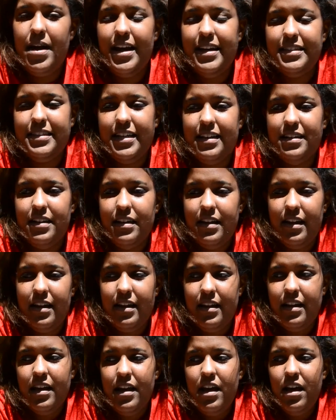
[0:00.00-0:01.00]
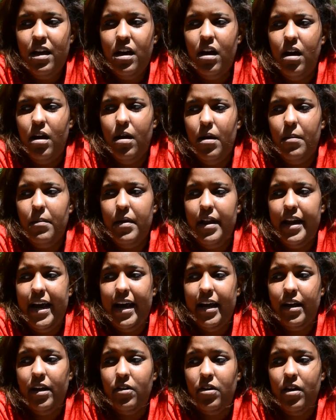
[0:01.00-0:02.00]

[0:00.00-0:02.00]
I attended it, and I